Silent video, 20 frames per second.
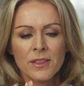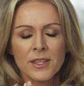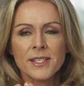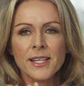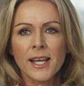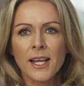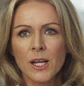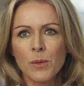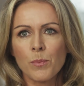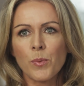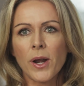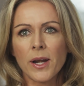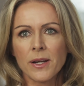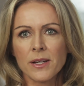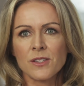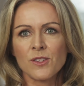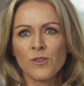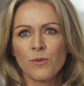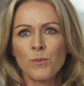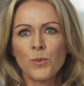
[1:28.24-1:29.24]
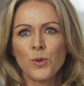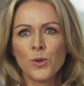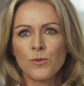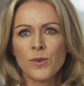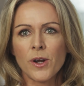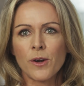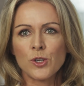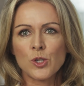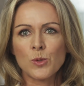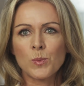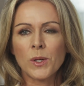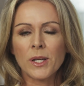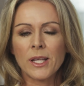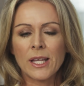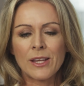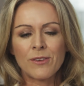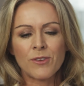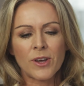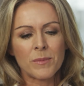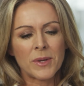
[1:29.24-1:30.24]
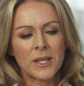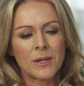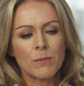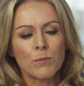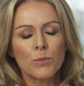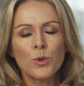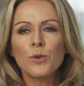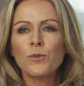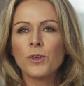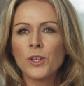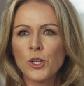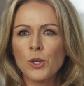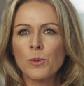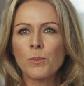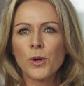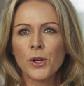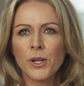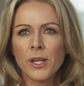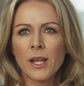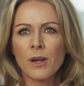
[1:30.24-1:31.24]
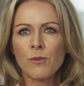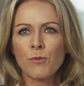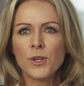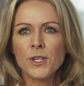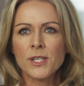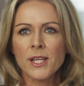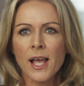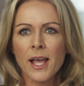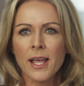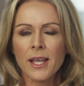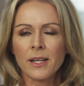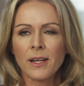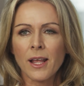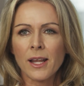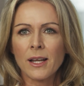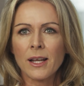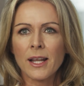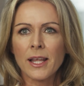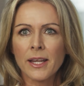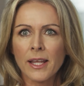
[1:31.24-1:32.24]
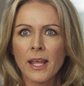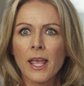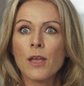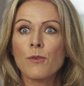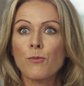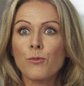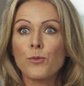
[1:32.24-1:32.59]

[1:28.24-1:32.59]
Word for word: the daily practice of move, nourish, believe I mean, moving your body every day and, and letting